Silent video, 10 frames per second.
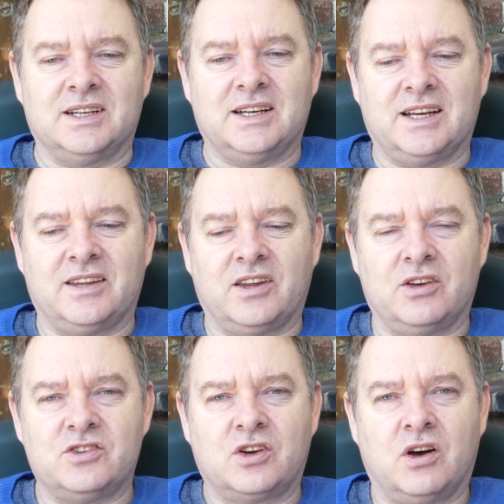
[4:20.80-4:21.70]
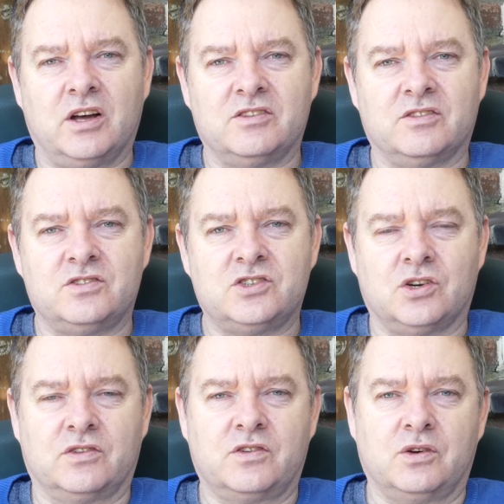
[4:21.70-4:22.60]
those kinds of
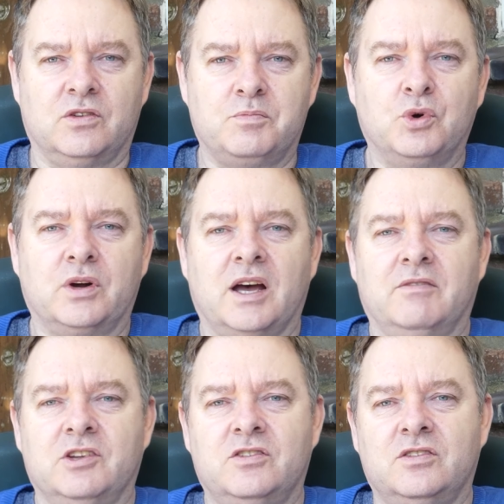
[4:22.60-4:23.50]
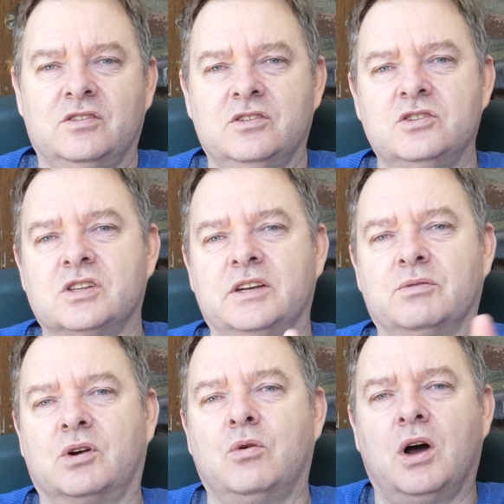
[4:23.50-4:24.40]
shots, because book covers usually
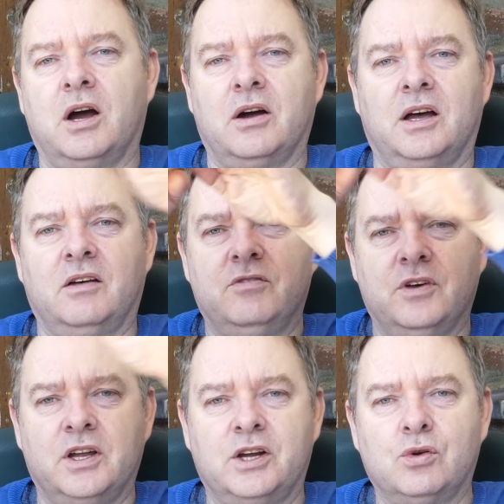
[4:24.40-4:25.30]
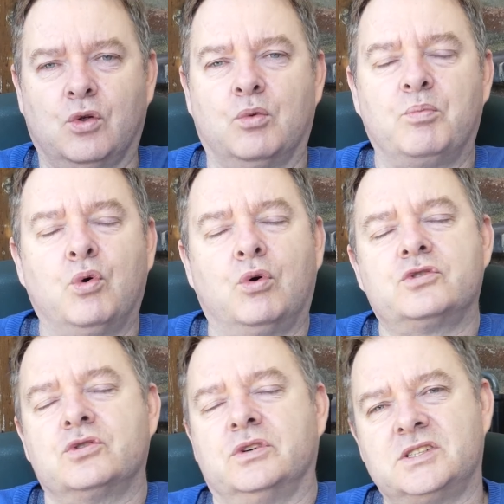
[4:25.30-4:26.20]
require a vertical or
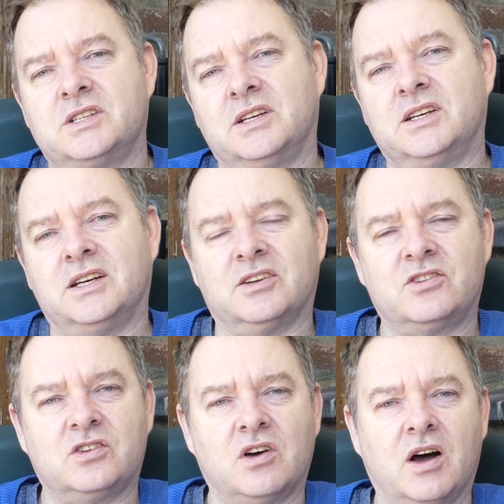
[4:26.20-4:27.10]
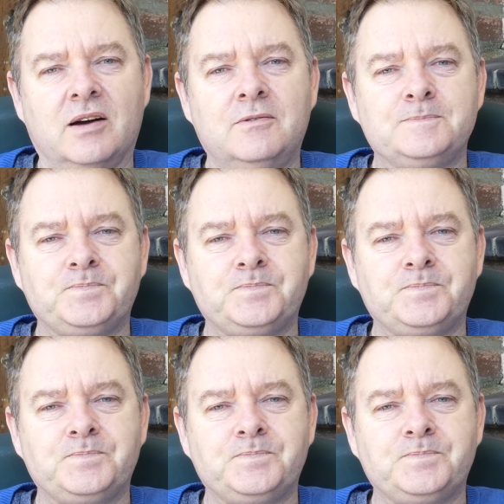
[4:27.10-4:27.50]
portrait style.